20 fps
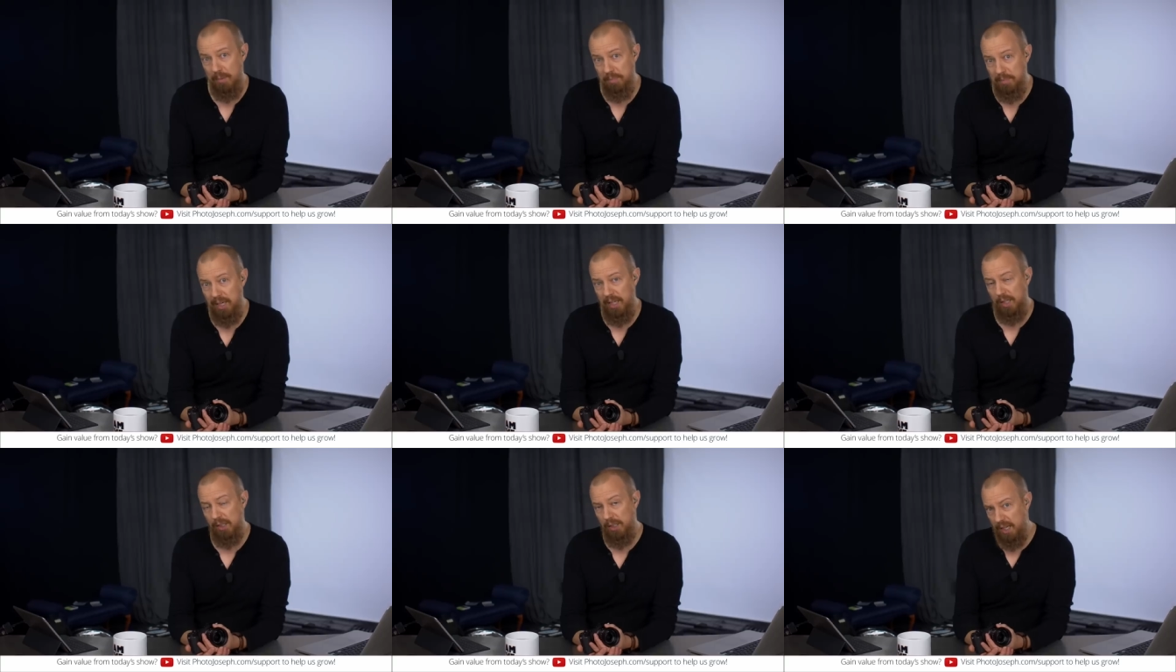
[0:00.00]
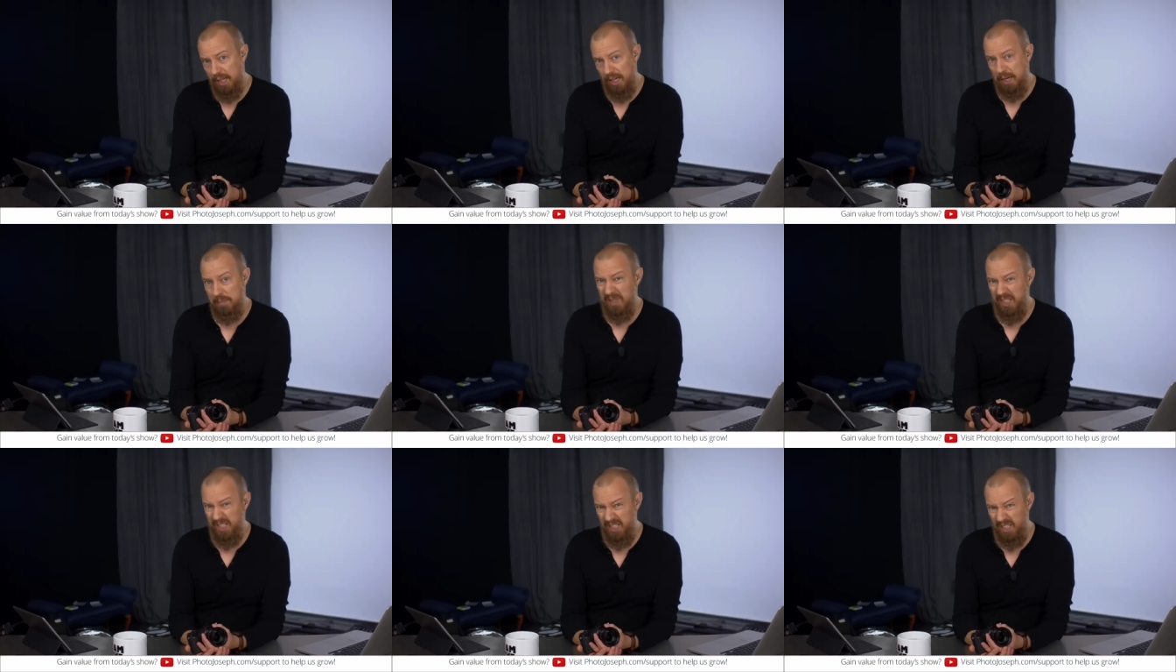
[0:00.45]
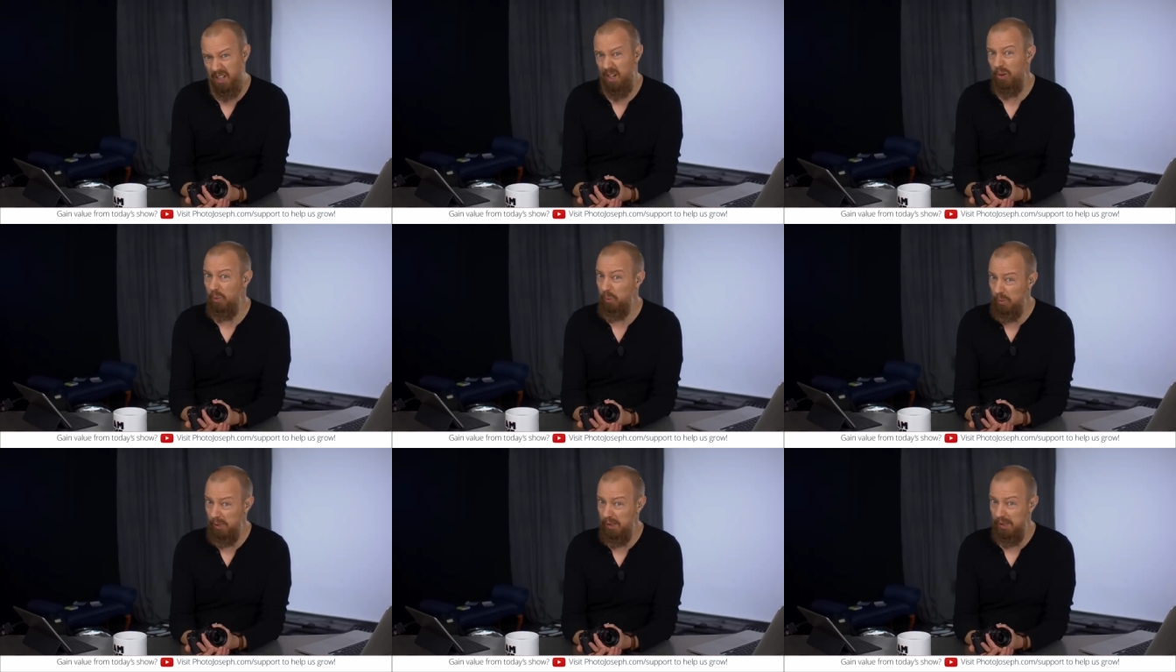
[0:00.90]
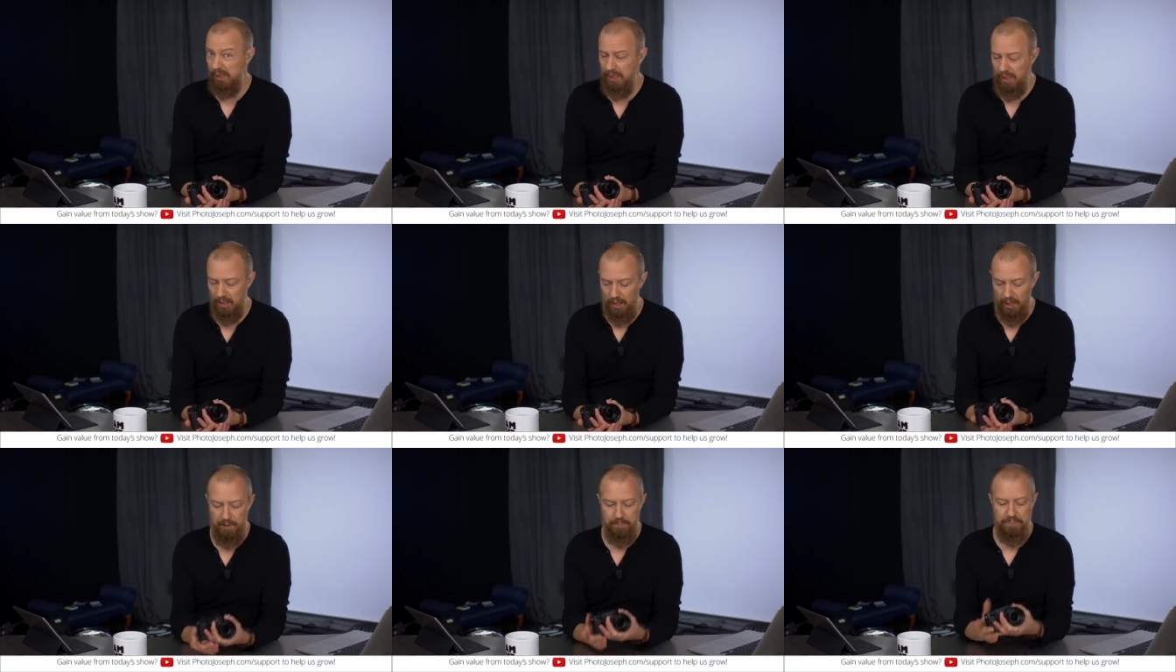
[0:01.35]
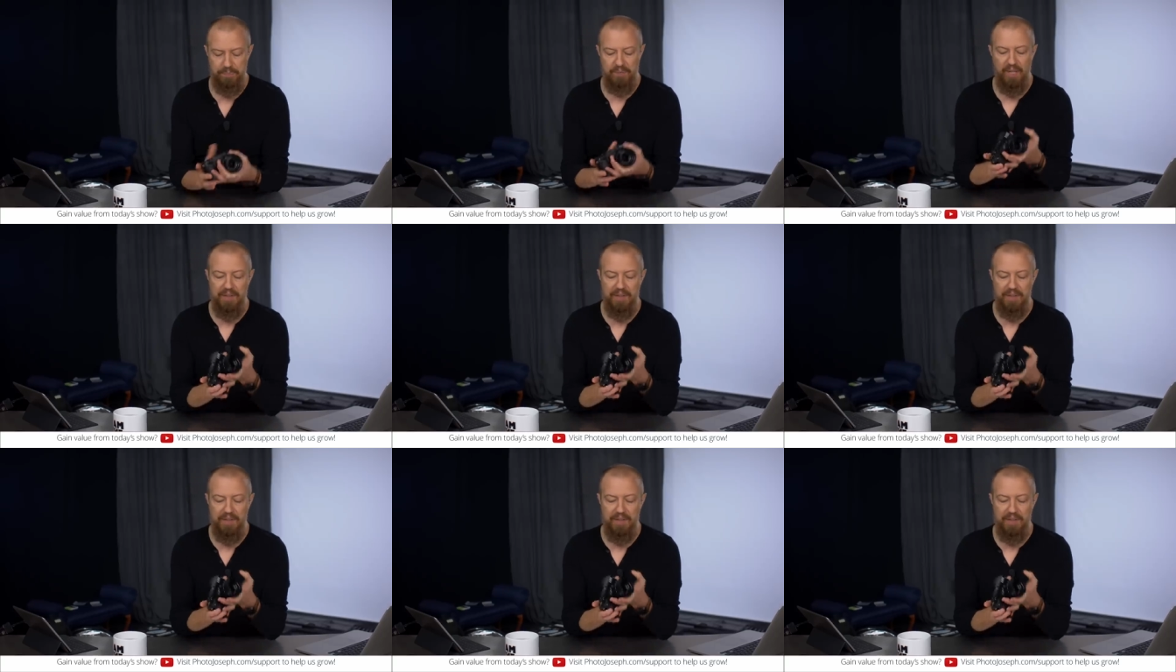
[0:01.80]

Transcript: And by a lot, I mean really a lot.